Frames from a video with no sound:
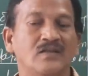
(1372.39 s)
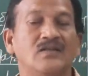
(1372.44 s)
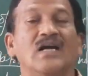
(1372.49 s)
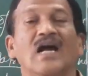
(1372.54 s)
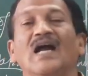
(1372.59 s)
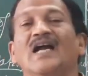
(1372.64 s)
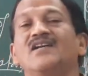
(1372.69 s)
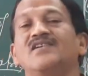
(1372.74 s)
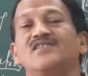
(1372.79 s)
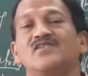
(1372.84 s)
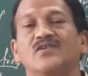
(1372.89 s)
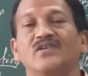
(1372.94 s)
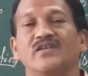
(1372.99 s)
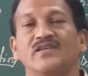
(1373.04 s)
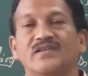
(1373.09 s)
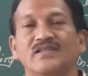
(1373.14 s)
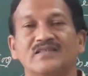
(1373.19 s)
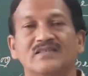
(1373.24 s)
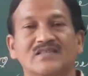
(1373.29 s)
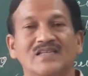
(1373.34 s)
and drawer
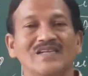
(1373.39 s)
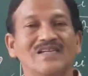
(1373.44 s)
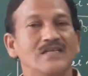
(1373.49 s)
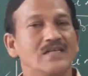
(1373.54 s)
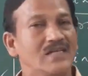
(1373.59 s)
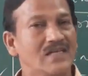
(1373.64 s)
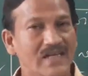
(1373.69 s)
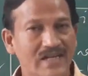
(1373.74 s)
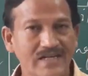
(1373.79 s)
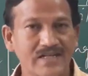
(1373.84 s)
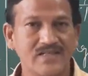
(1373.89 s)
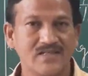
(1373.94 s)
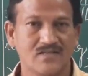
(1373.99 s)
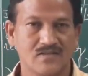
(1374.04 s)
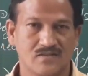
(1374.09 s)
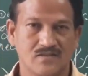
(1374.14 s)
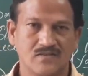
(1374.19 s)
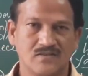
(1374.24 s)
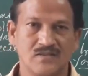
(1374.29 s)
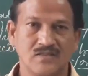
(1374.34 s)
is the creditor.